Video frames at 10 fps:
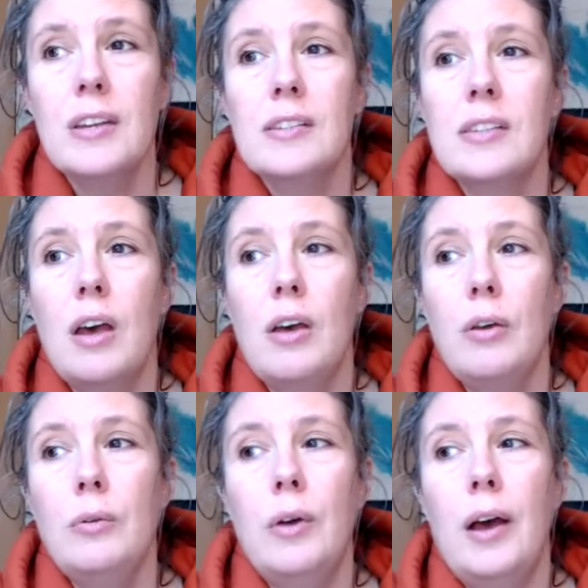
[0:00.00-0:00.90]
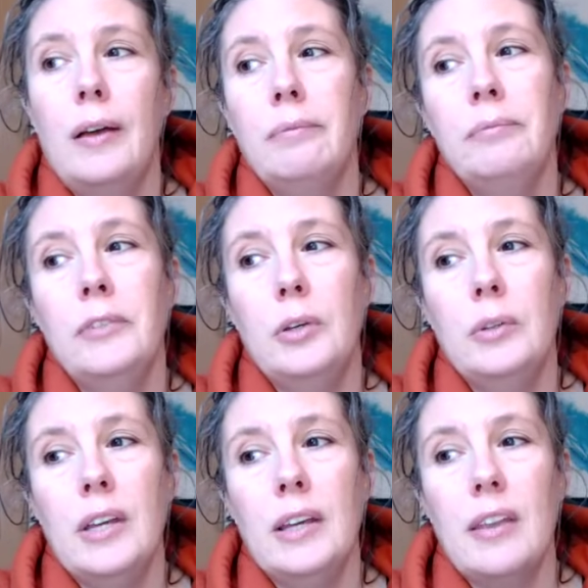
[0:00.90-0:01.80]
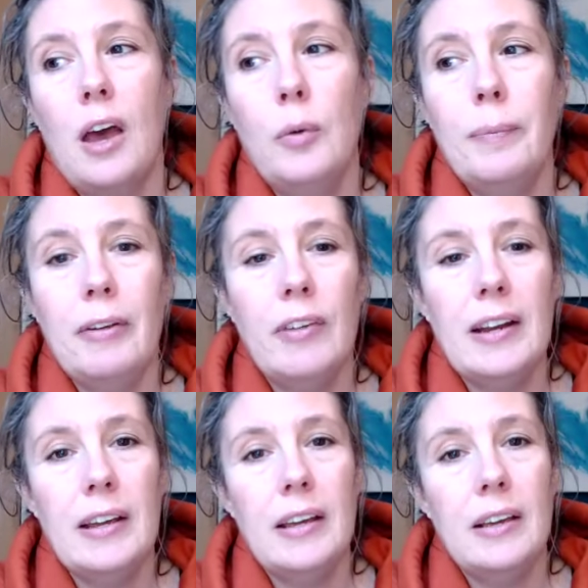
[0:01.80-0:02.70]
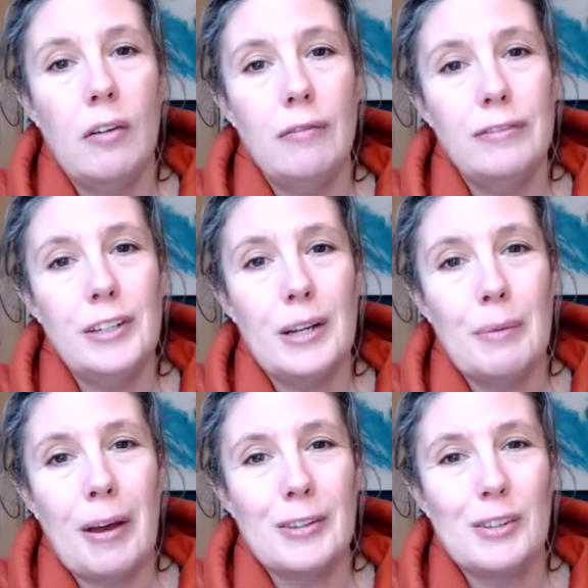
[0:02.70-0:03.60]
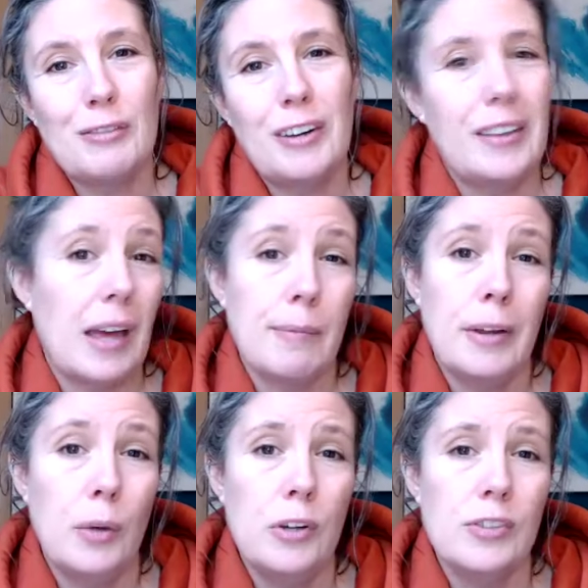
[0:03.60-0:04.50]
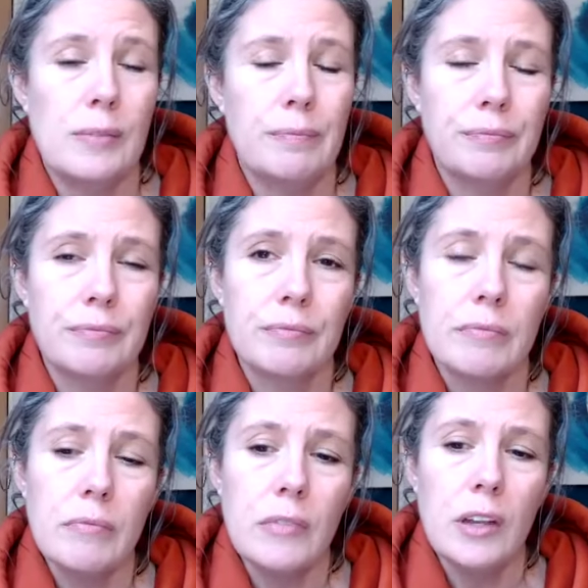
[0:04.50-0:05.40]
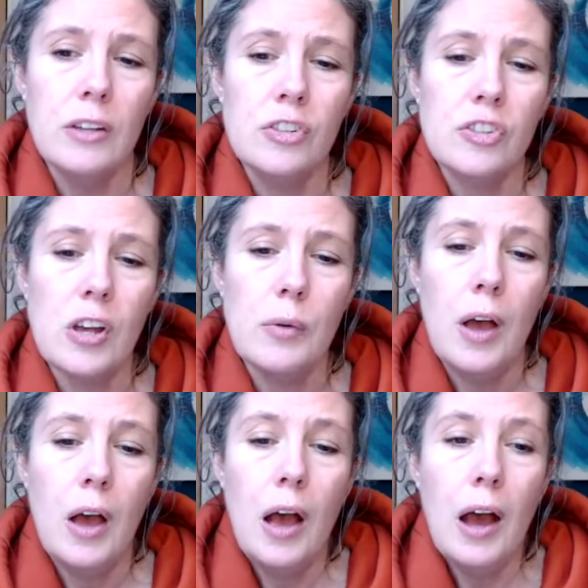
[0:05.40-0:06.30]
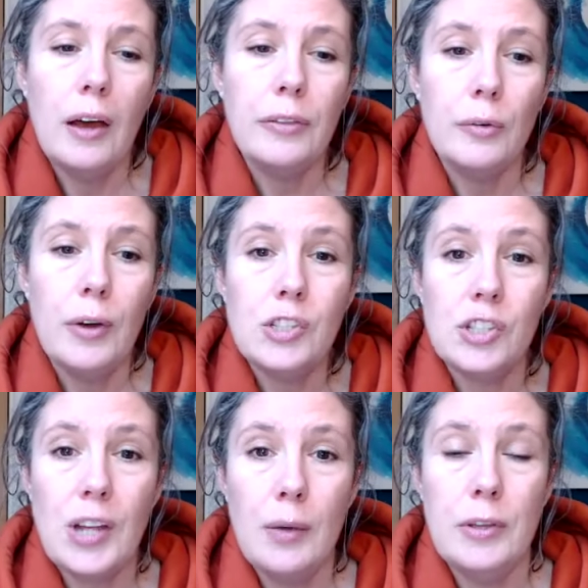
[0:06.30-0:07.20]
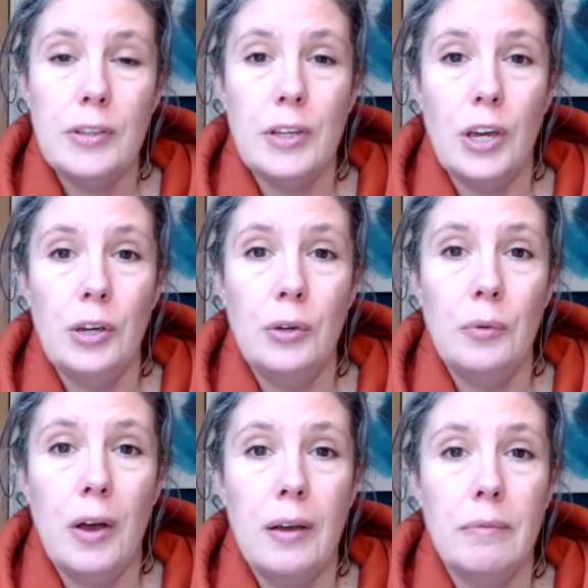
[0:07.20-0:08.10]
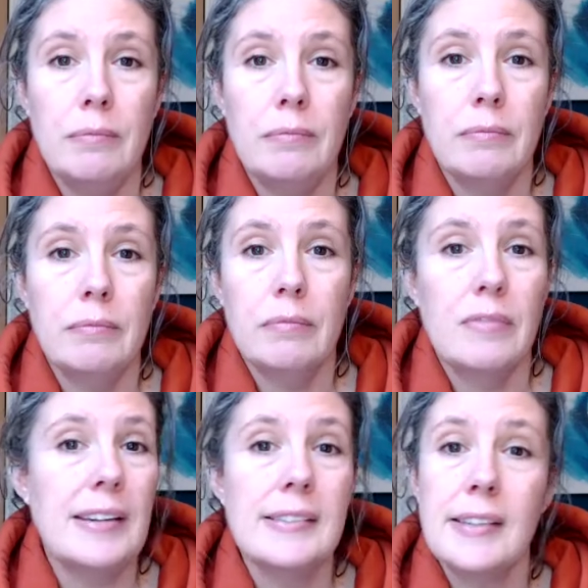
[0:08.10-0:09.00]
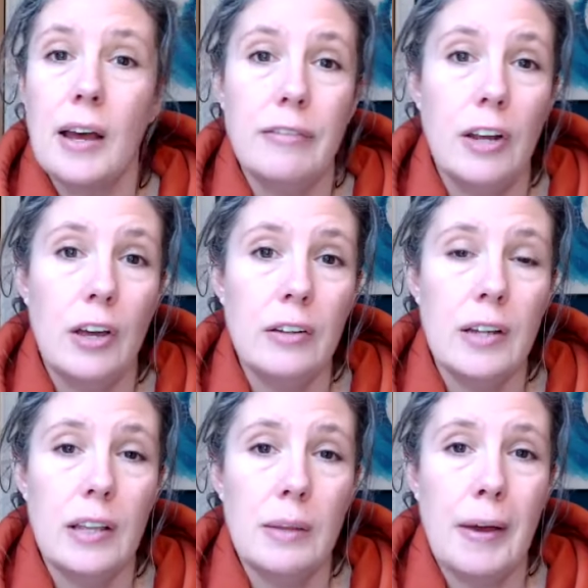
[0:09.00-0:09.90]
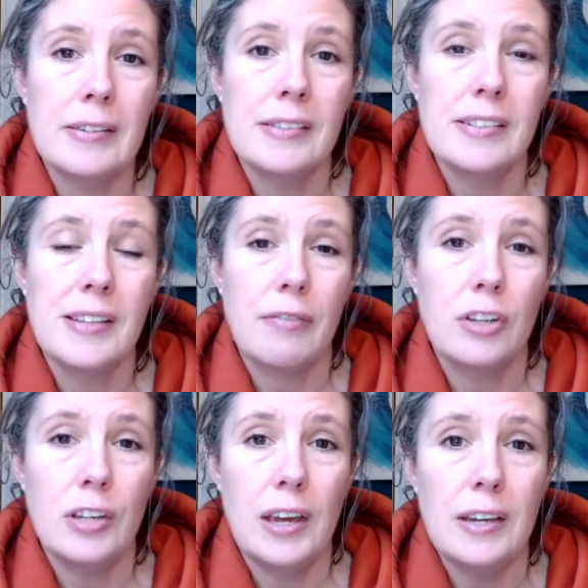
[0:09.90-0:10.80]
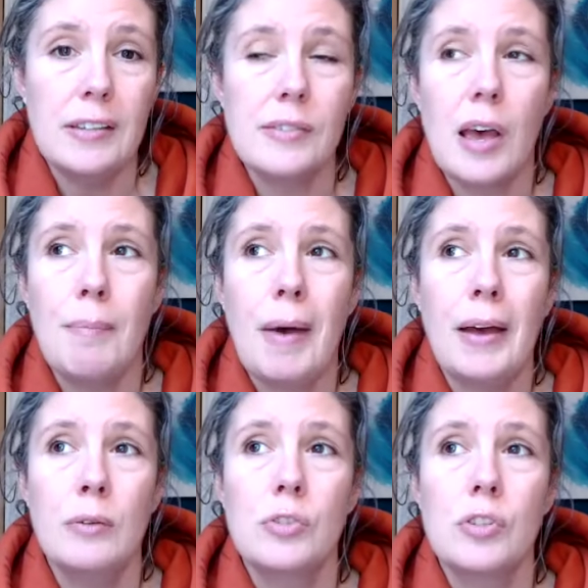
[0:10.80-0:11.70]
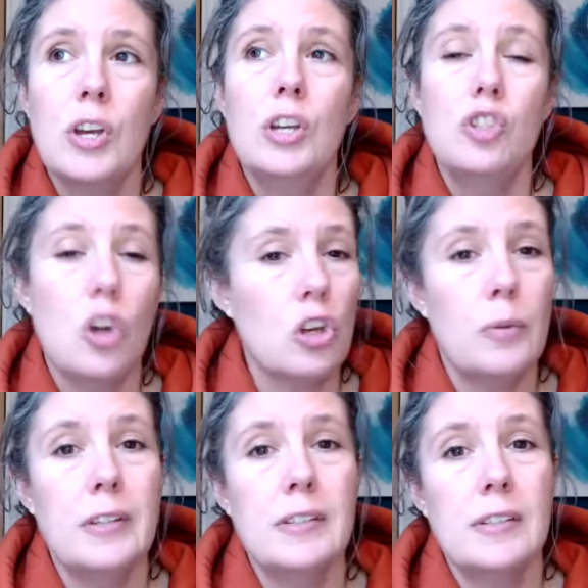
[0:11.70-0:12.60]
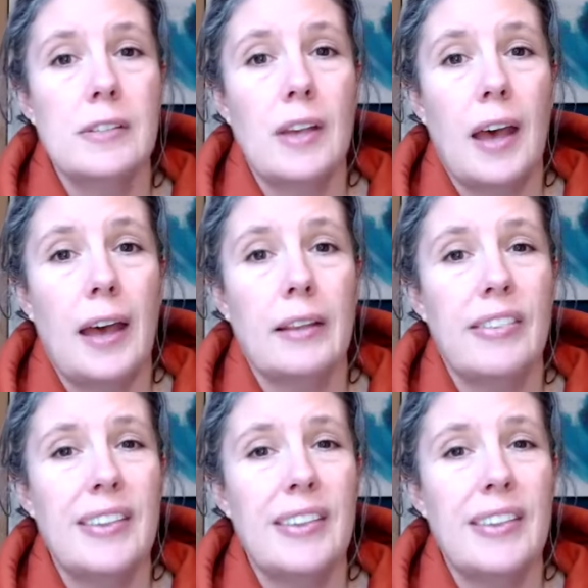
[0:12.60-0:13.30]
So you would think that I would be really confident about stuff like that, but I wasn't. And so I thought I'd share with you things that I've learned in the past 7 years about documents and